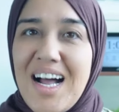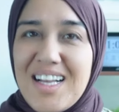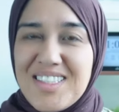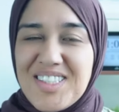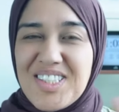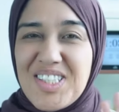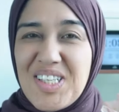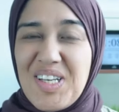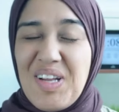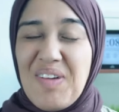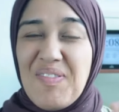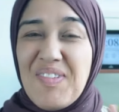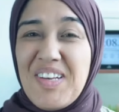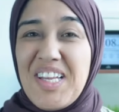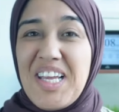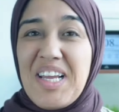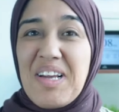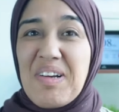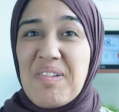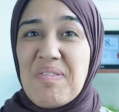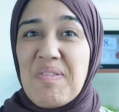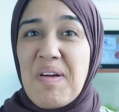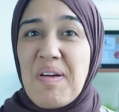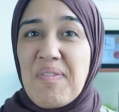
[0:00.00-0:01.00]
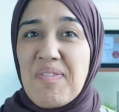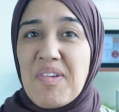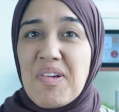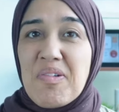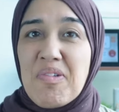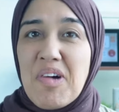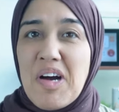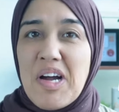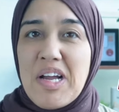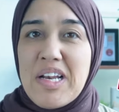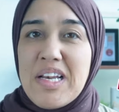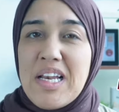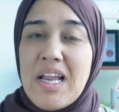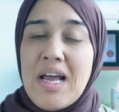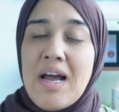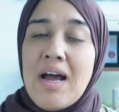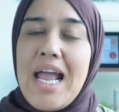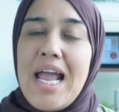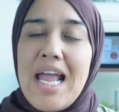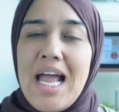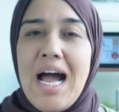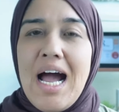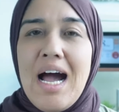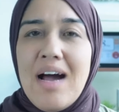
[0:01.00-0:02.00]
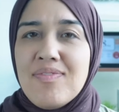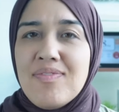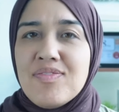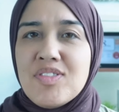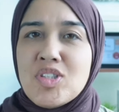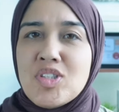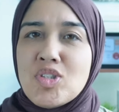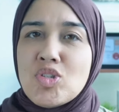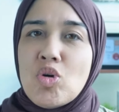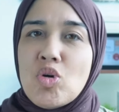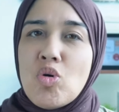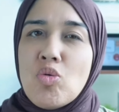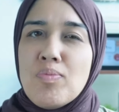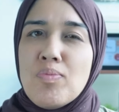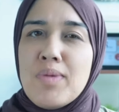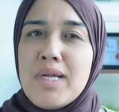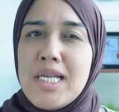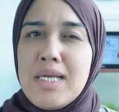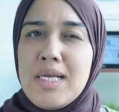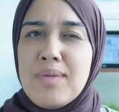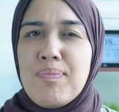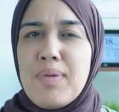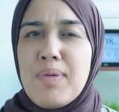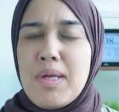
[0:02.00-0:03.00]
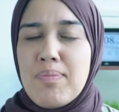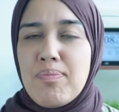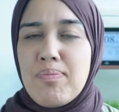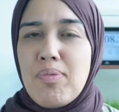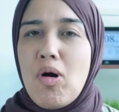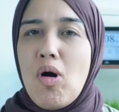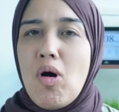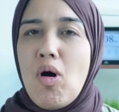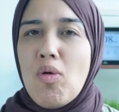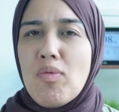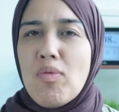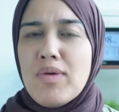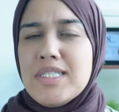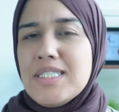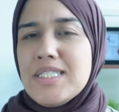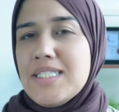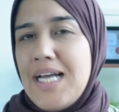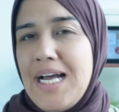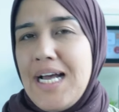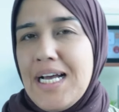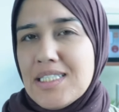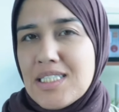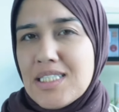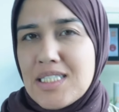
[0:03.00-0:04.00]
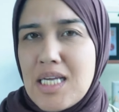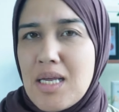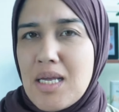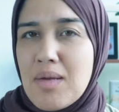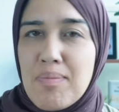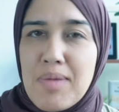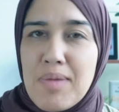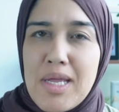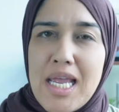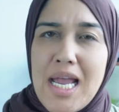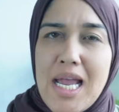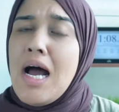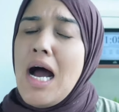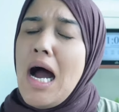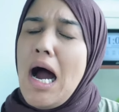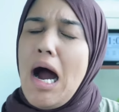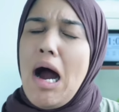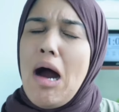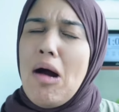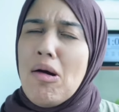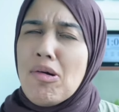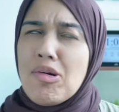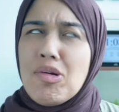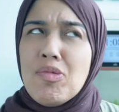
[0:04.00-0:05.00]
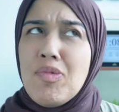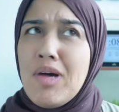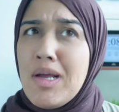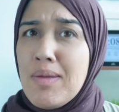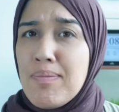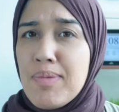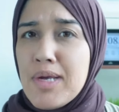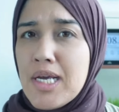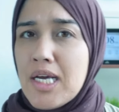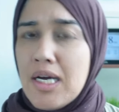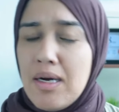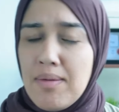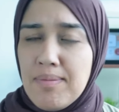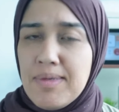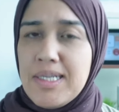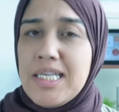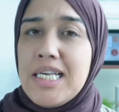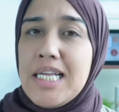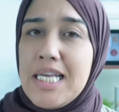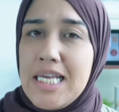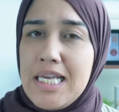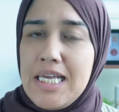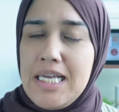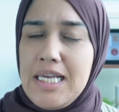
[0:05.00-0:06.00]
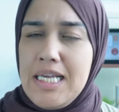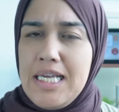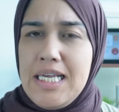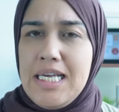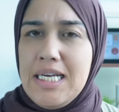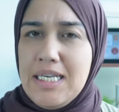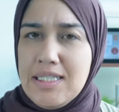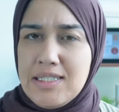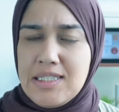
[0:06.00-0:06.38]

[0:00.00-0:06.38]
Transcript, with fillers: Assalamu alaikum everyone. I have so many people always asking me, how do I become an E